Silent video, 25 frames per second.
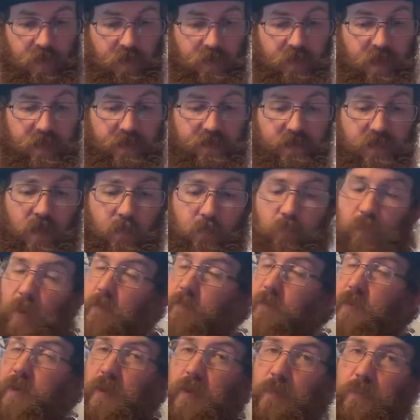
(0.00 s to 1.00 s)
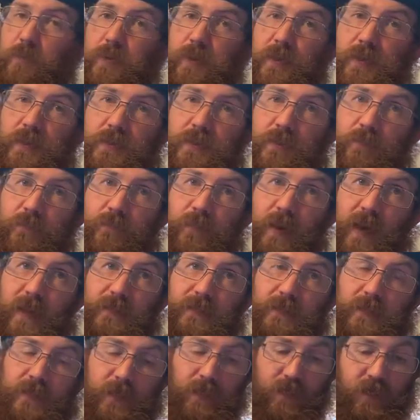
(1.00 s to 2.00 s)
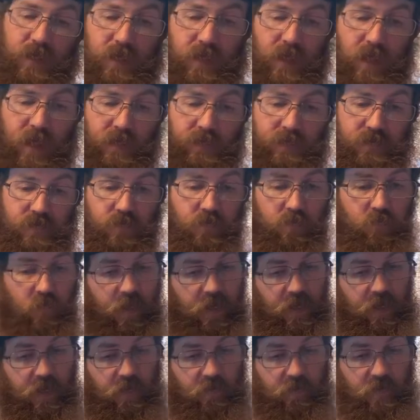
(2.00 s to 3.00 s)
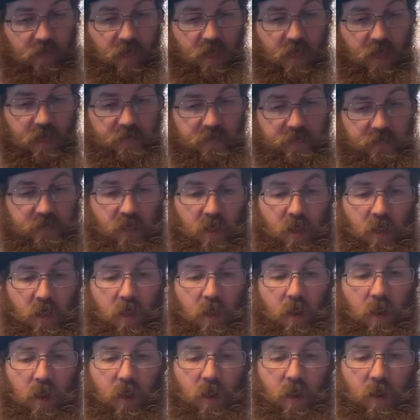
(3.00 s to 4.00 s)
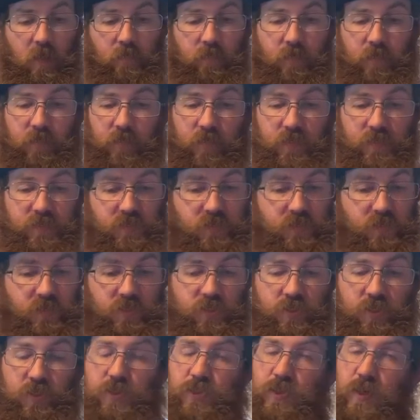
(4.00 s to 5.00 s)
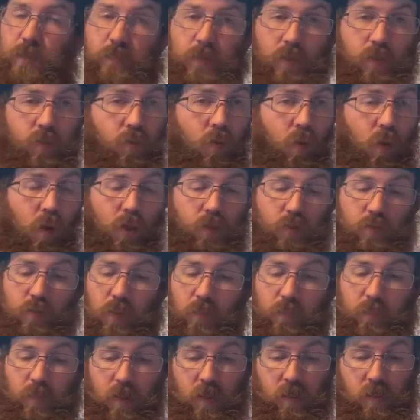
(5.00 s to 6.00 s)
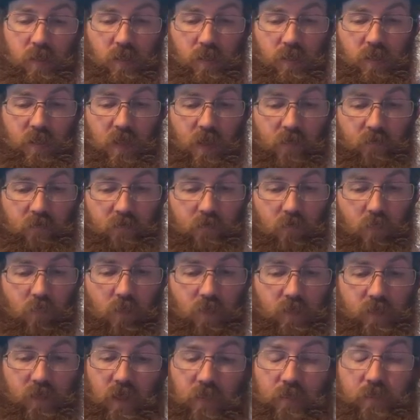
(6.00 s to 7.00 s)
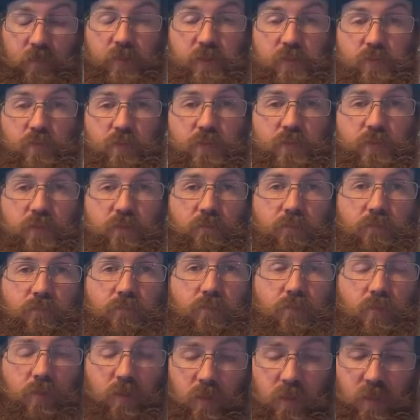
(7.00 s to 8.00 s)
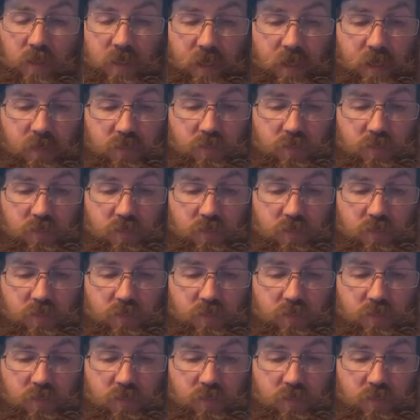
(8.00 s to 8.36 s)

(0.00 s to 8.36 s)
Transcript: Next up, we have another piece of Vaseline glass, uranium glass. This is just something you always want to be on the lookout for. Now, this was a really